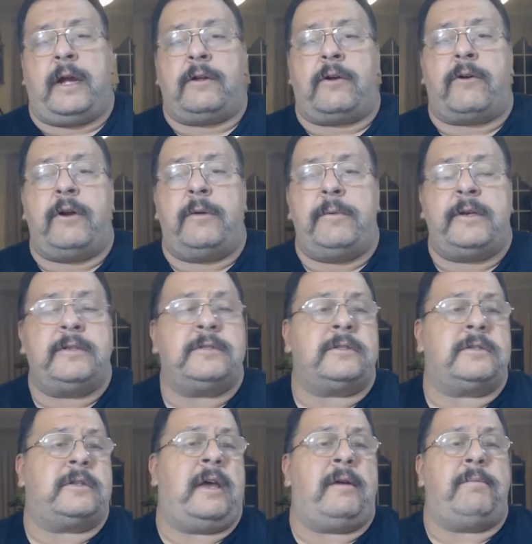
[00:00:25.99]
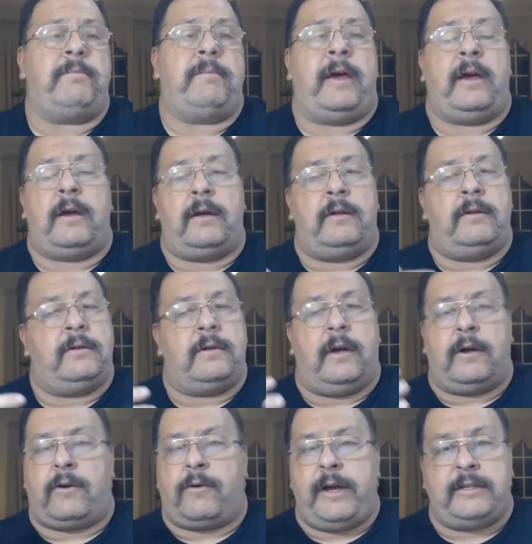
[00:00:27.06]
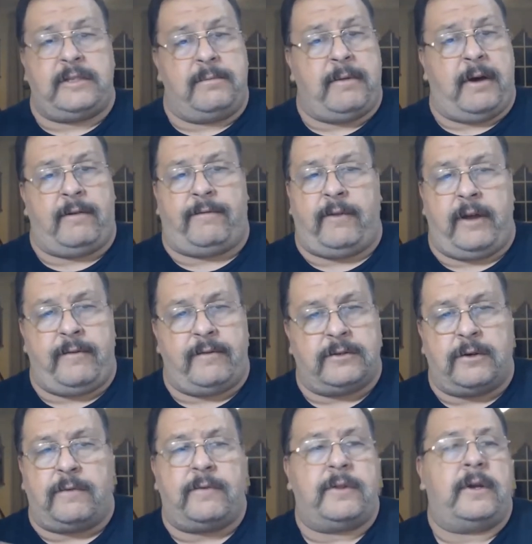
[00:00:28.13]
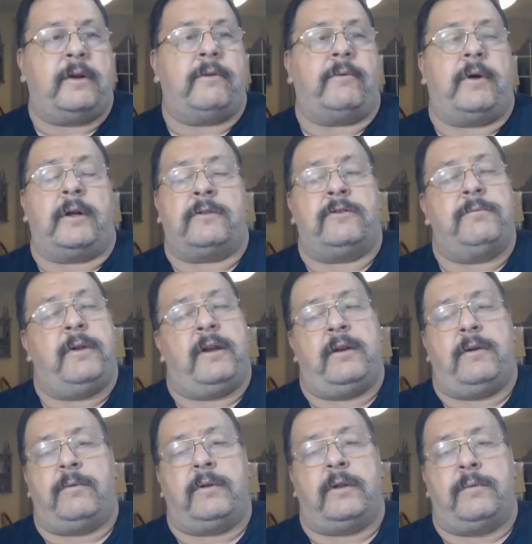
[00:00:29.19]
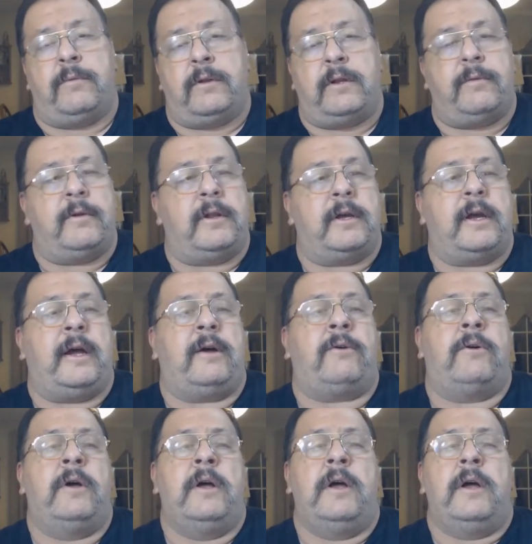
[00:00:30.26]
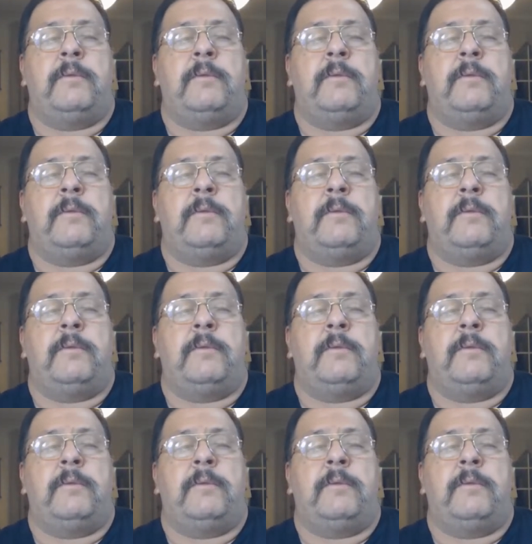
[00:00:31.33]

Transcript: Doctor Crimmy's, they make a crazy amount of flavors over there. Raw, too many to really, really, really count.